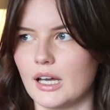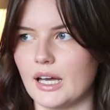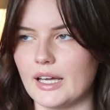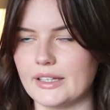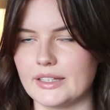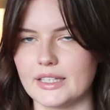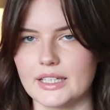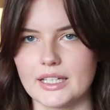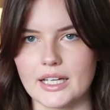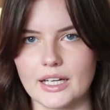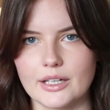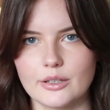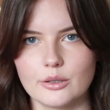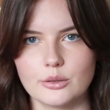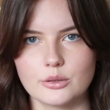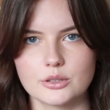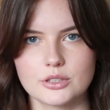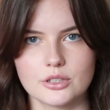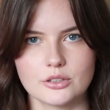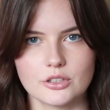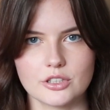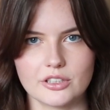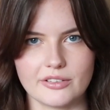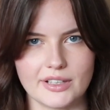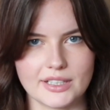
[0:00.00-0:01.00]
I think I
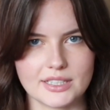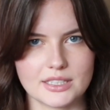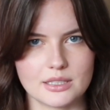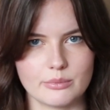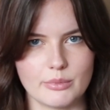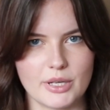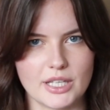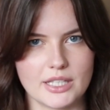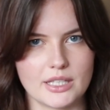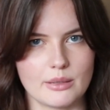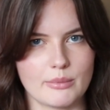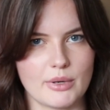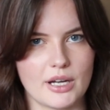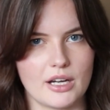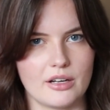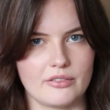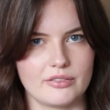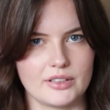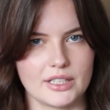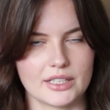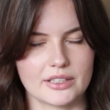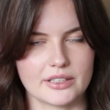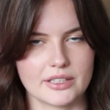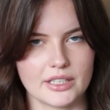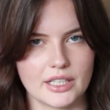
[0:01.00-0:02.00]
always underestimate the amount of
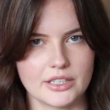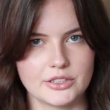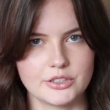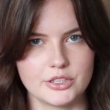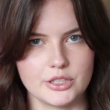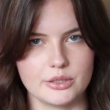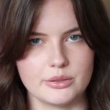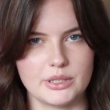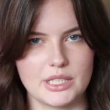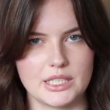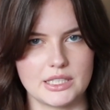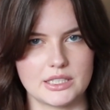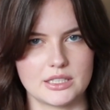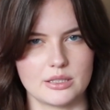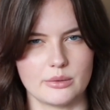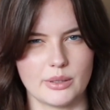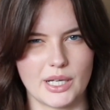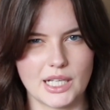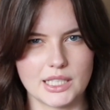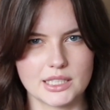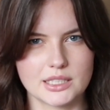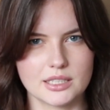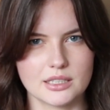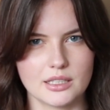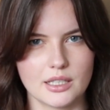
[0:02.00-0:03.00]
length that I do need to
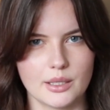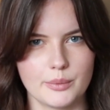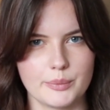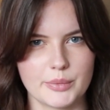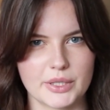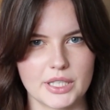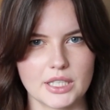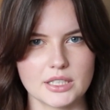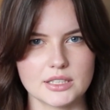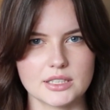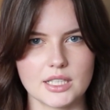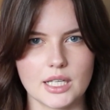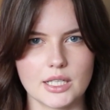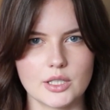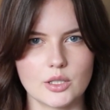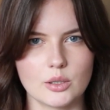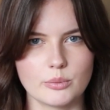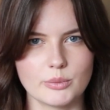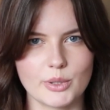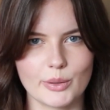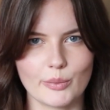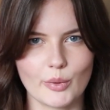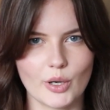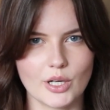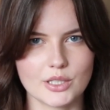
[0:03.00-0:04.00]
add, and because I
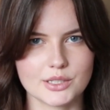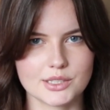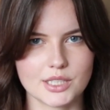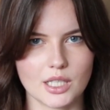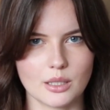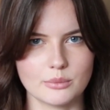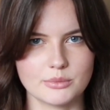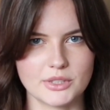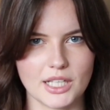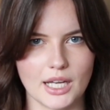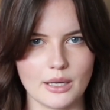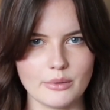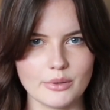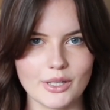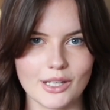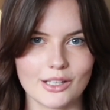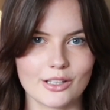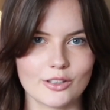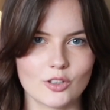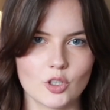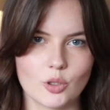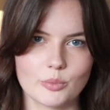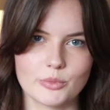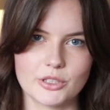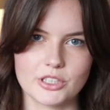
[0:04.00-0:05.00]
normally work top down, I
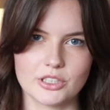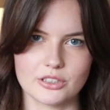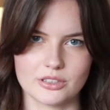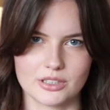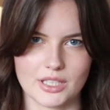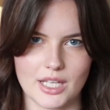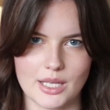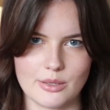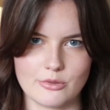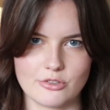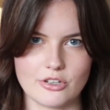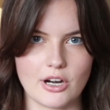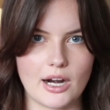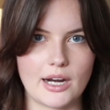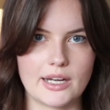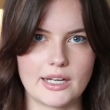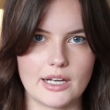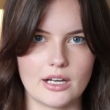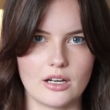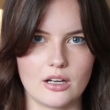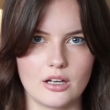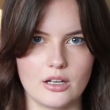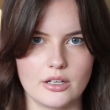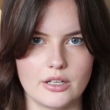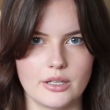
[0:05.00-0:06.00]
can normally just keep trying
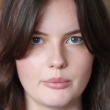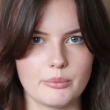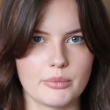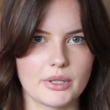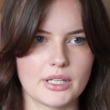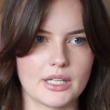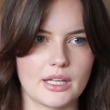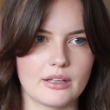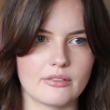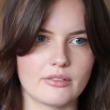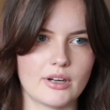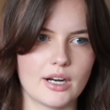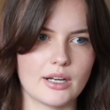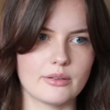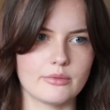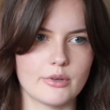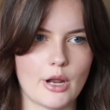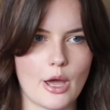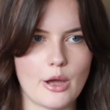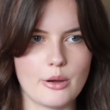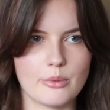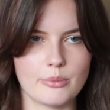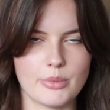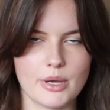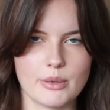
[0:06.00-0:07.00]
it on and be like, right,
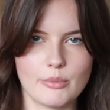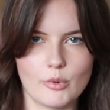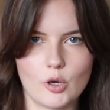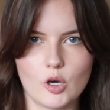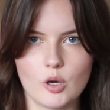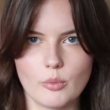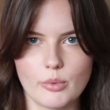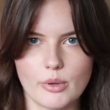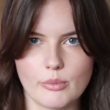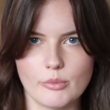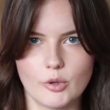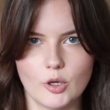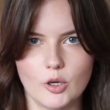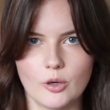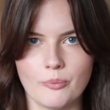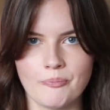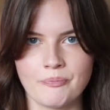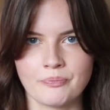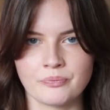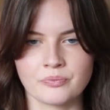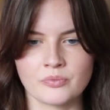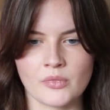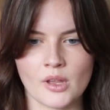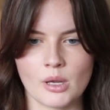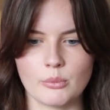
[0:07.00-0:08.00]
no, a bit more.
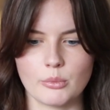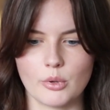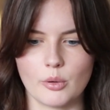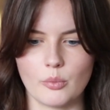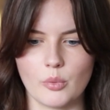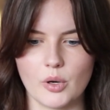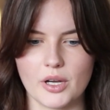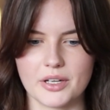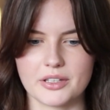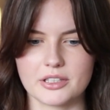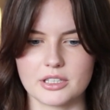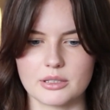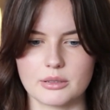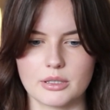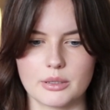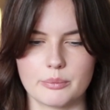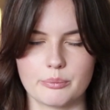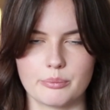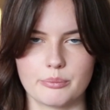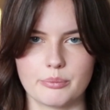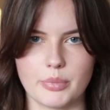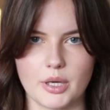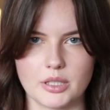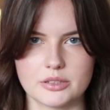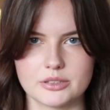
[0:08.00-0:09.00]
But working
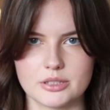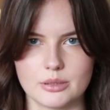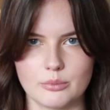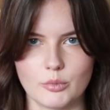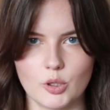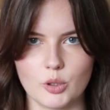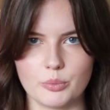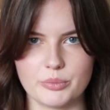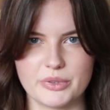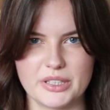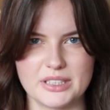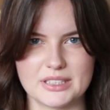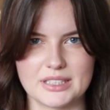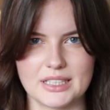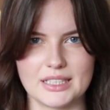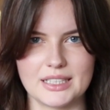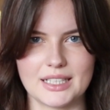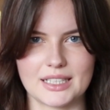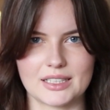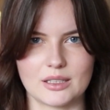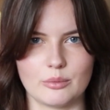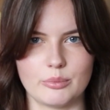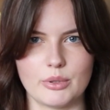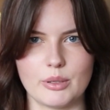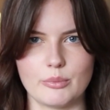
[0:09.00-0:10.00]
in bottom up, there's a
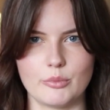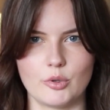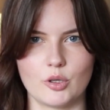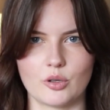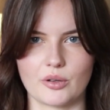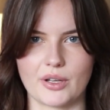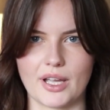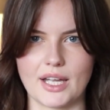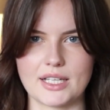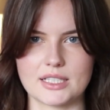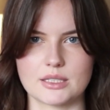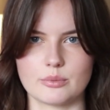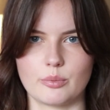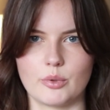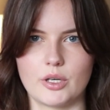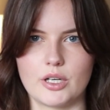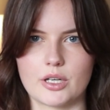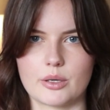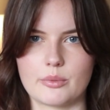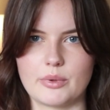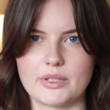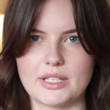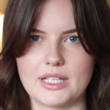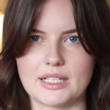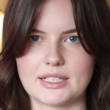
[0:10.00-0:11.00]
little bit more
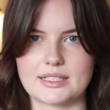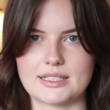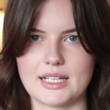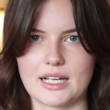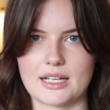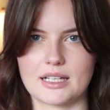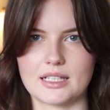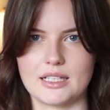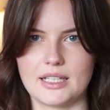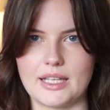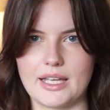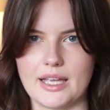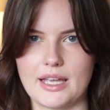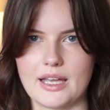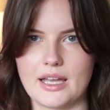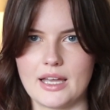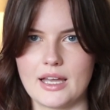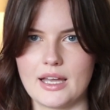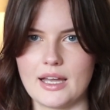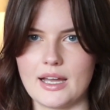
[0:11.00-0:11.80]
guesswork with exactly